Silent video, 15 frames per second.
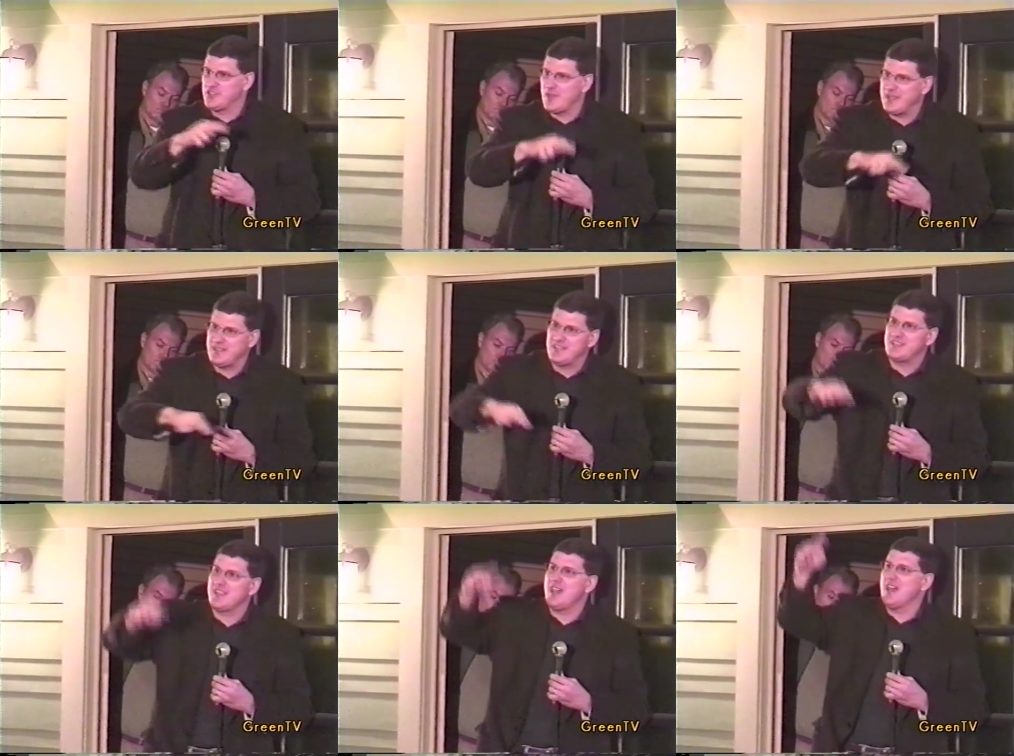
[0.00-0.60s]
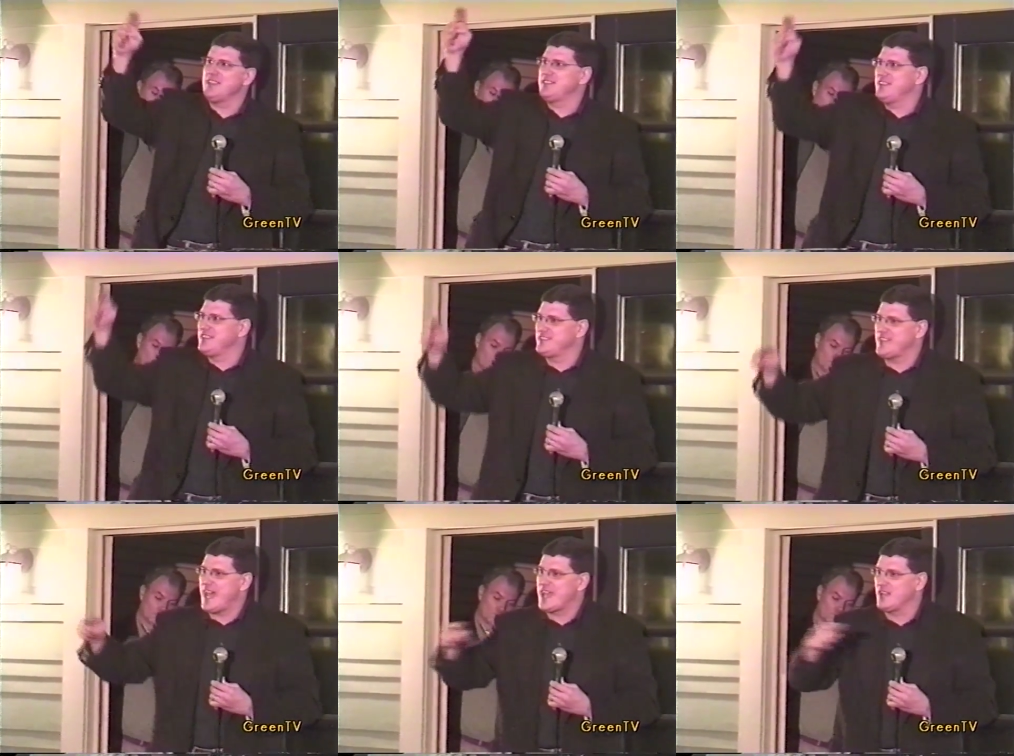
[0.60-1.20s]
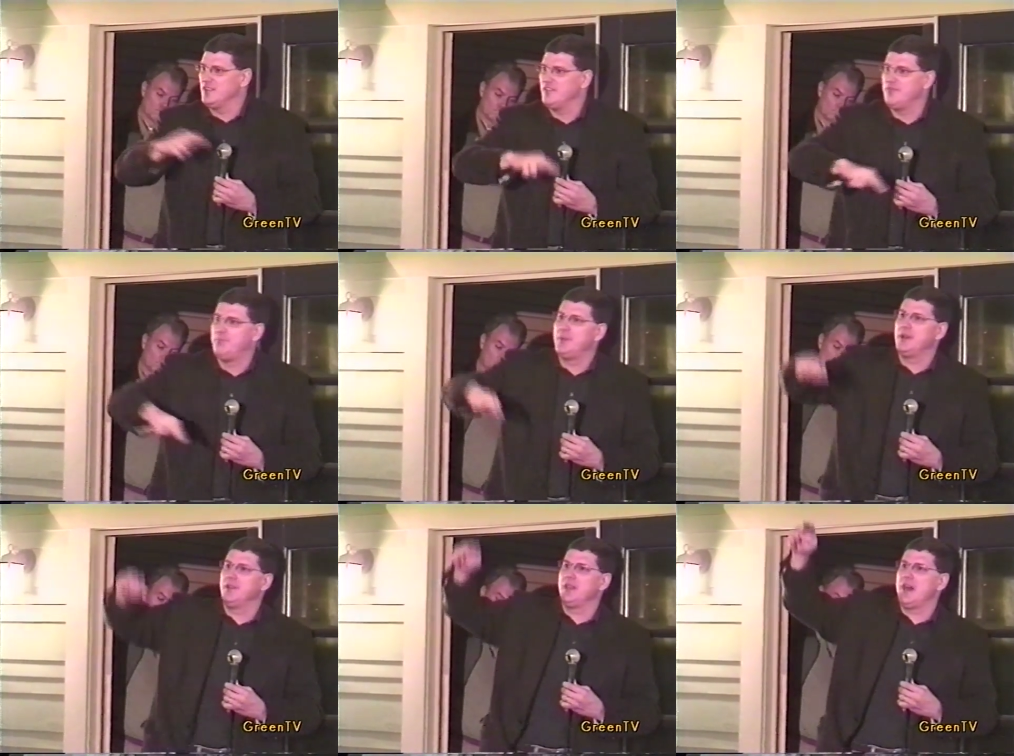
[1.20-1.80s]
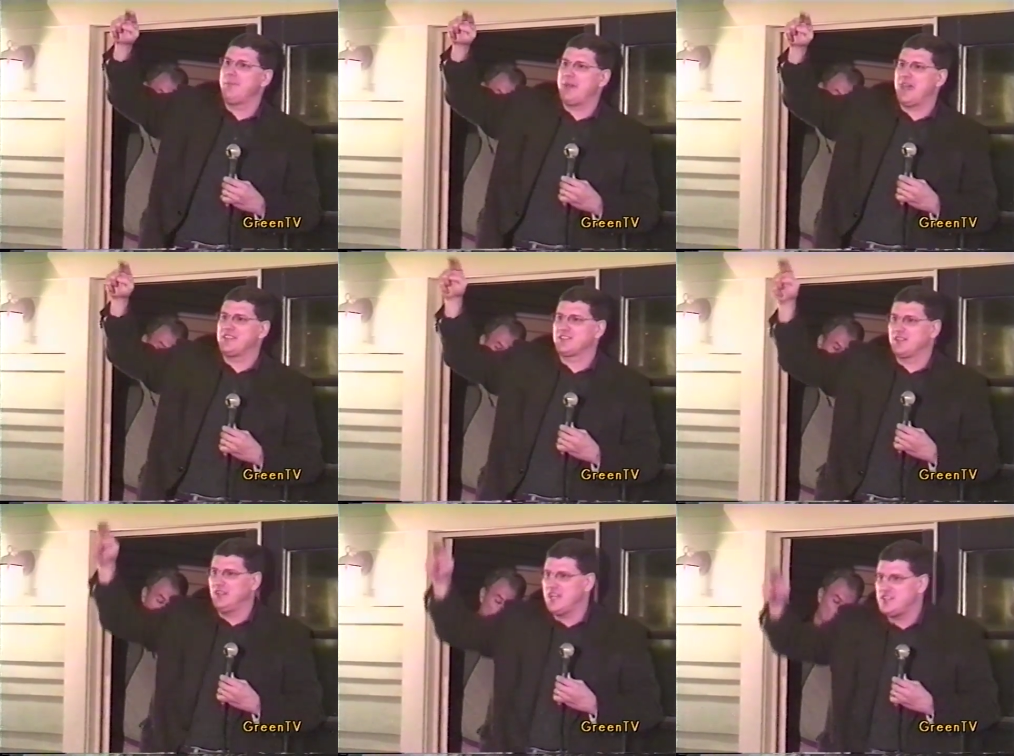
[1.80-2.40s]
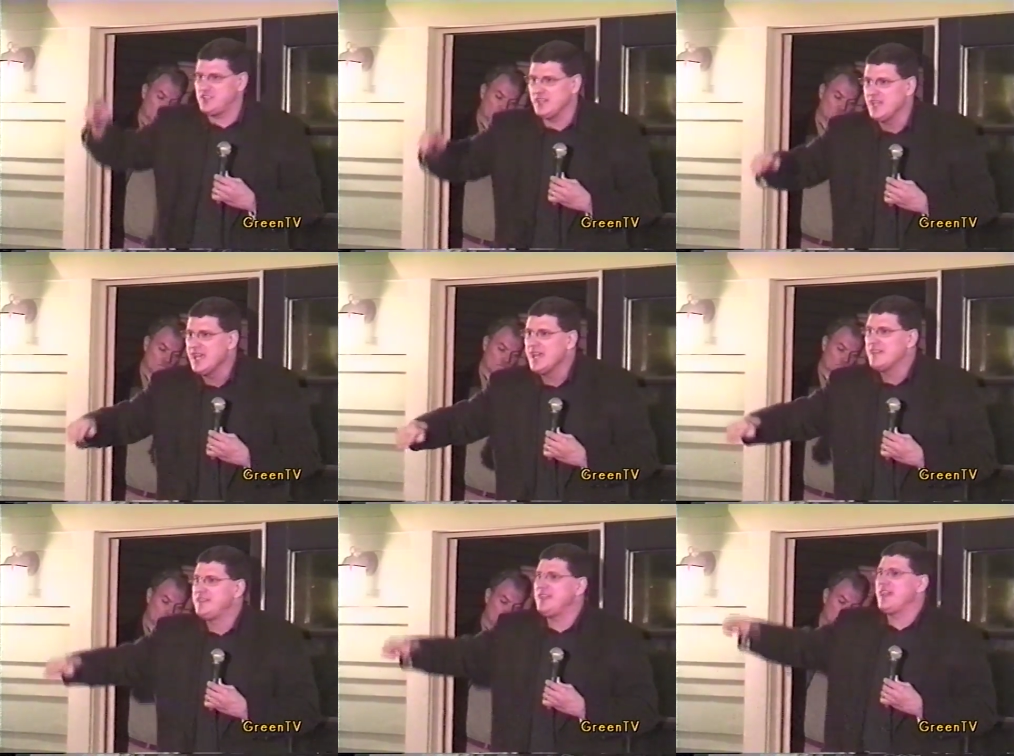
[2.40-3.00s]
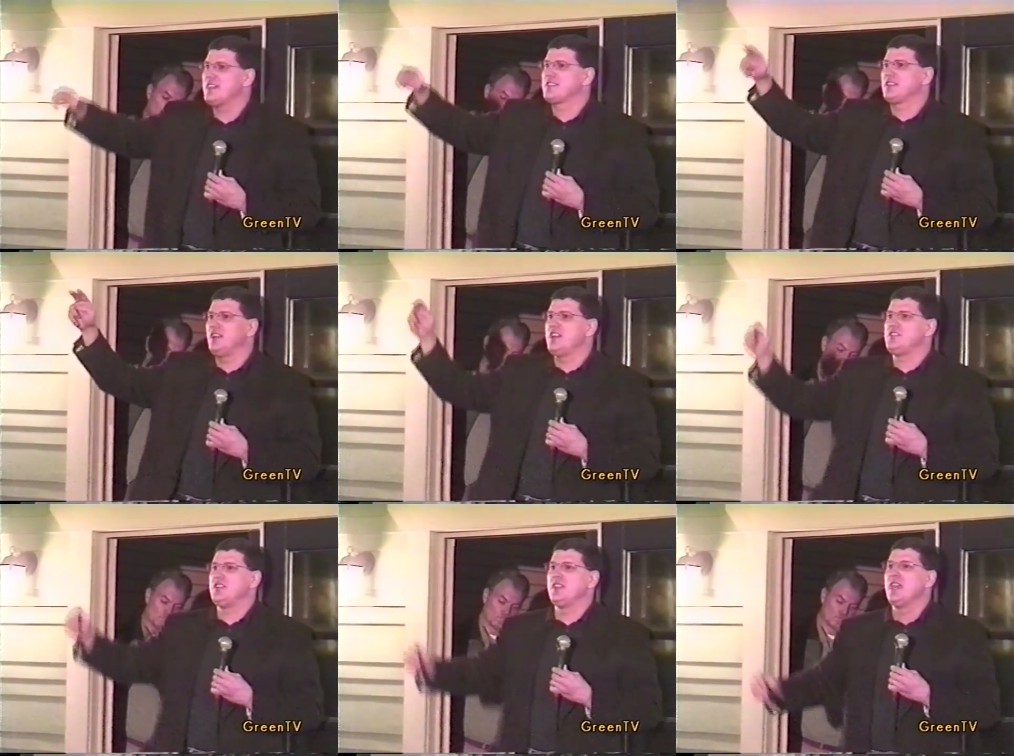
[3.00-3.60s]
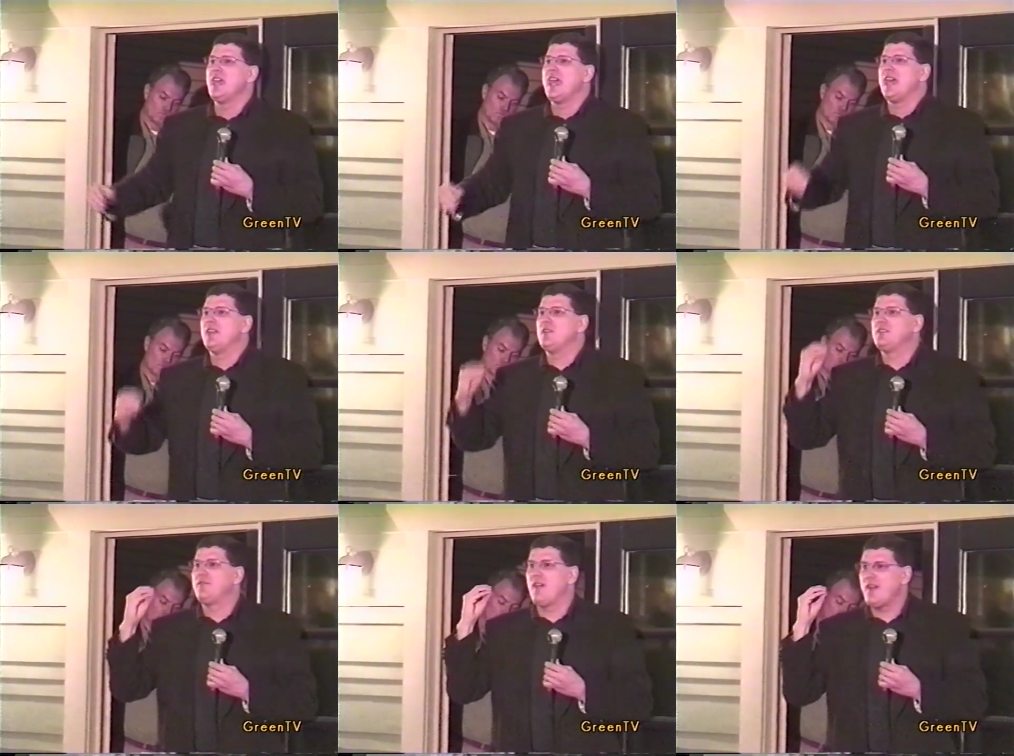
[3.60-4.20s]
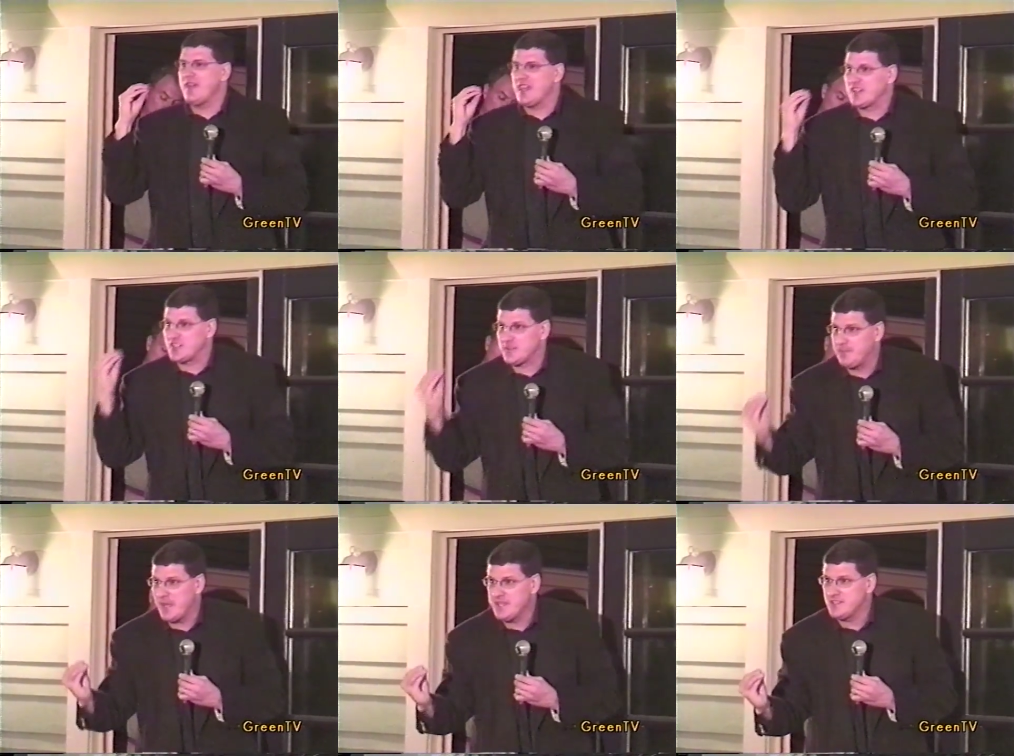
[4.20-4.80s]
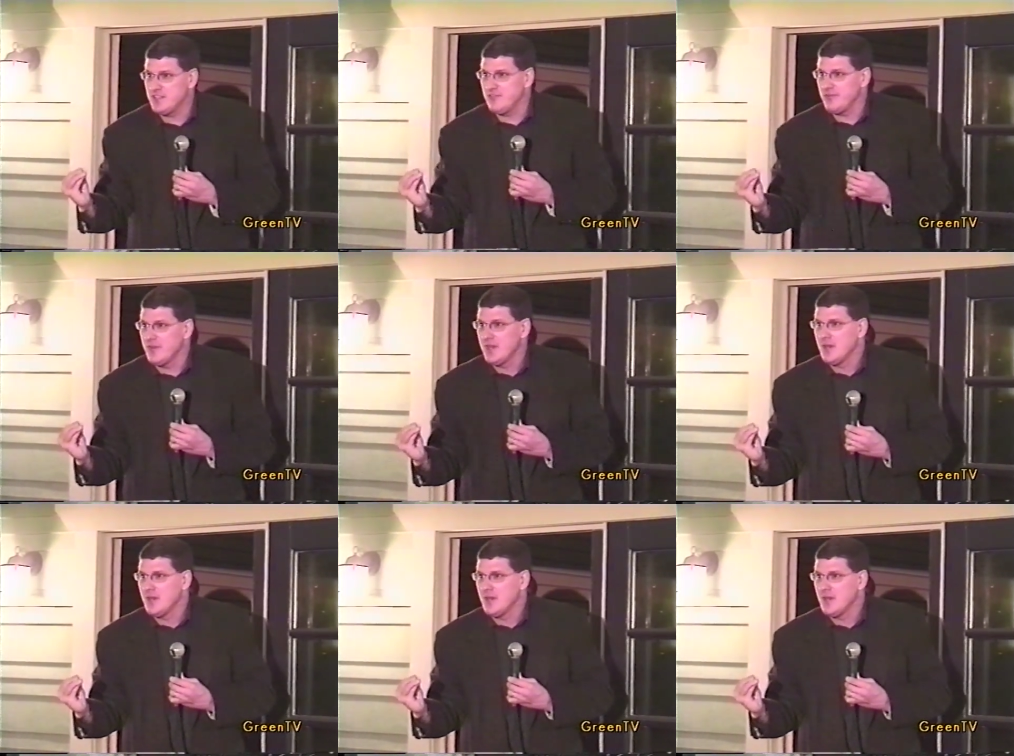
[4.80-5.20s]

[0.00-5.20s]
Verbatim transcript: So you had this constant cycle of build up, escalation, de escalation, and it was very expensive